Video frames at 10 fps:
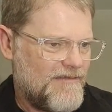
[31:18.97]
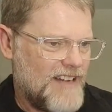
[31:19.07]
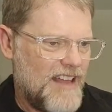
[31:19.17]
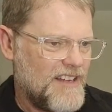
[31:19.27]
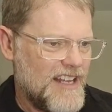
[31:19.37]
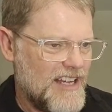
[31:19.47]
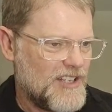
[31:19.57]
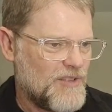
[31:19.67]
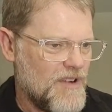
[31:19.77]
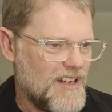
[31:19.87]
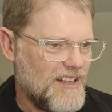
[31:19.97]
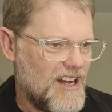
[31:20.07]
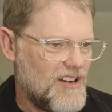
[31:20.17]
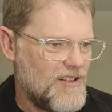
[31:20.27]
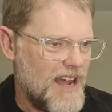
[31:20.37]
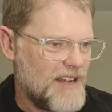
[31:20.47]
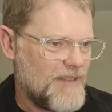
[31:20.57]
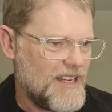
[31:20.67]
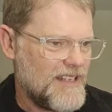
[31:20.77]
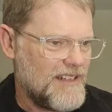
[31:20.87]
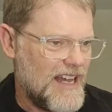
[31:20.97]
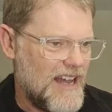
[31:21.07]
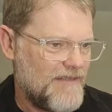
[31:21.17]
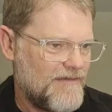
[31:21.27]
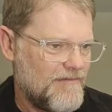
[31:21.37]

Nothing else will. Oh, make me laugh.